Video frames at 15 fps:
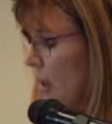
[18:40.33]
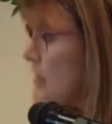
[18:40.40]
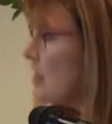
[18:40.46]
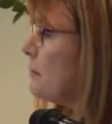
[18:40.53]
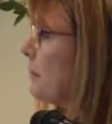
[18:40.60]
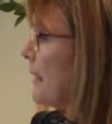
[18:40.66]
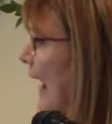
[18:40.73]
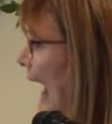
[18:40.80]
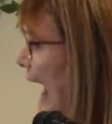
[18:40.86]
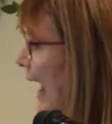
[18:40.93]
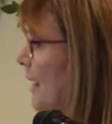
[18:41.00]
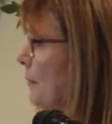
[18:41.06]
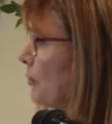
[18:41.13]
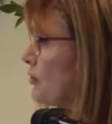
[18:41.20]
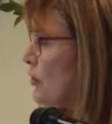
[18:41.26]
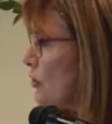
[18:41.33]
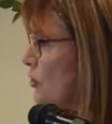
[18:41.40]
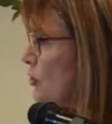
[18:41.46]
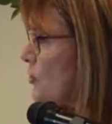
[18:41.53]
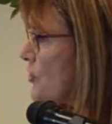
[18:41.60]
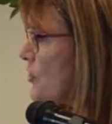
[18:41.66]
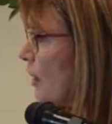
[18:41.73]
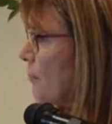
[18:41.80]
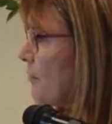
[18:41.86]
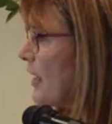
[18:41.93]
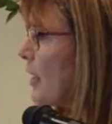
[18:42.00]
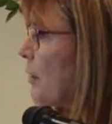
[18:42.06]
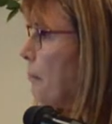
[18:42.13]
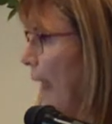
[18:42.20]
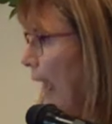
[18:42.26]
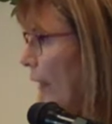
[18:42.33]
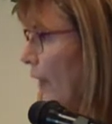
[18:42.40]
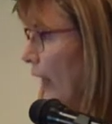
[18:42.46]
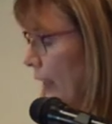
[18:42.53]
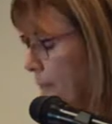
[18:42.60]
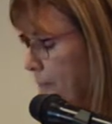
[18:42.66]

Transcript: to be able to do something about it.